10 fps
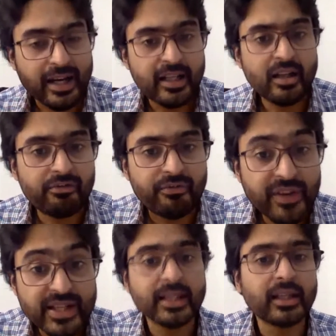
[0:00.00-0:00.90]
Getting
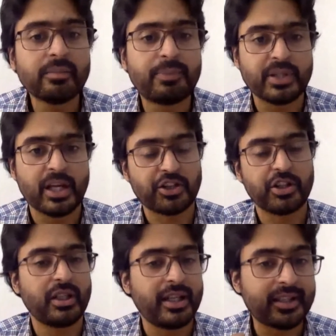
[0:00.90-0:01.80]
physical
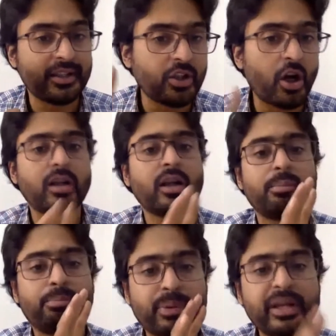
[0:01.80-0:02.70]
possession is not
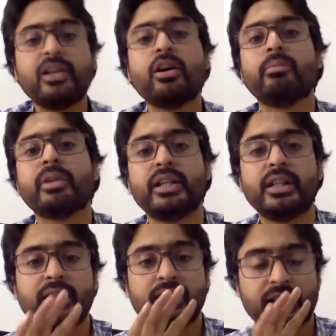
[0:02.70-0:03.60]
a
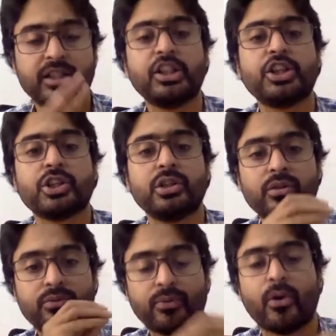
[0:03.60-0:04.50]
predominant
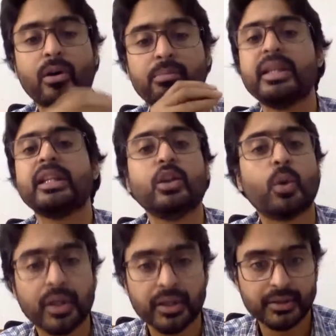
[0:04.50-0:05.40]
condition for being
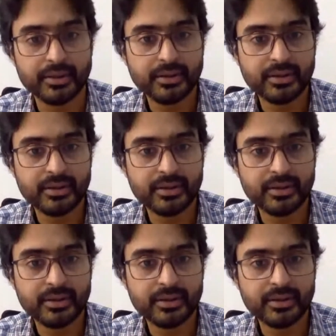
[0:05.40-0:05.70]
the owner.